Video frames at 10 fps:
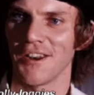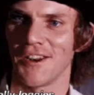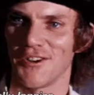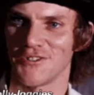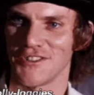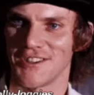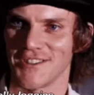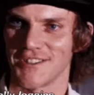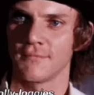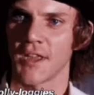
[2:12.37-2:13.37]
So to
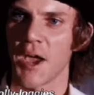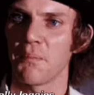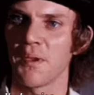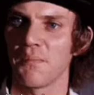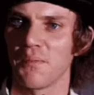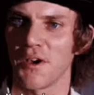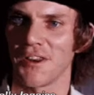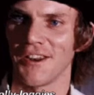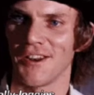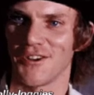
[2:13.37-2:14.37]
indicate a
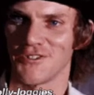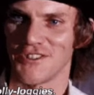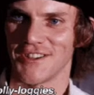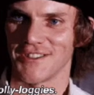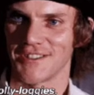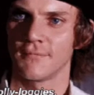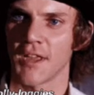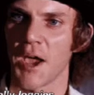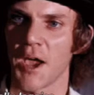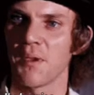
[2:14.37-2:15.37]
new culture, a new
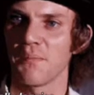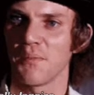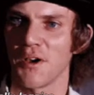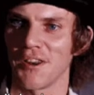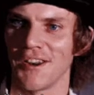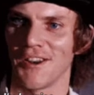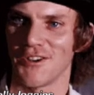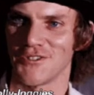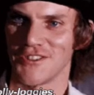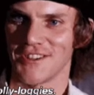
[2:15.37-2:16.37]
society, you can invent
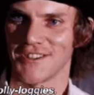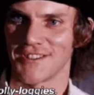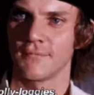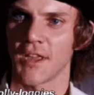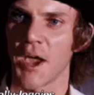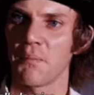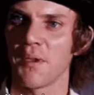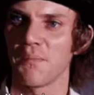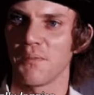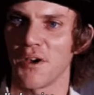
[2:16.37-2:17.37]
new words
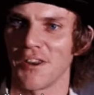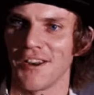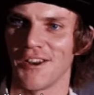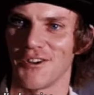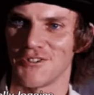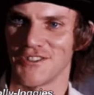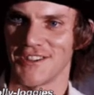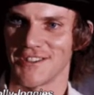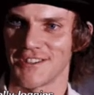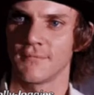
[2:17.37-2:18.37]
to add to the
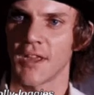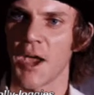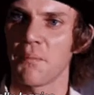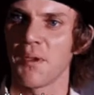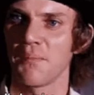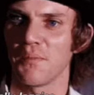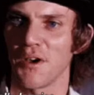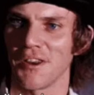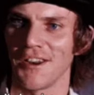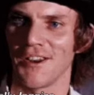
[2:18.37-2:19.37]
realism there, or the
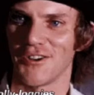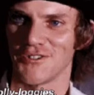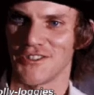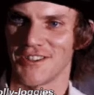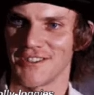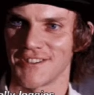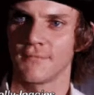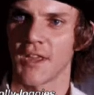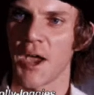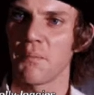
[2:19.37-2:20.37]

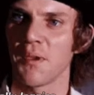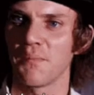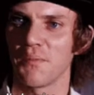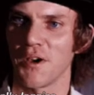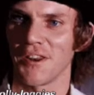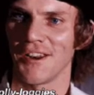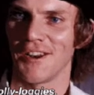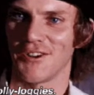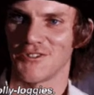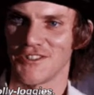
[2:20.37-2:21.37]
pseudo-realism, I guess.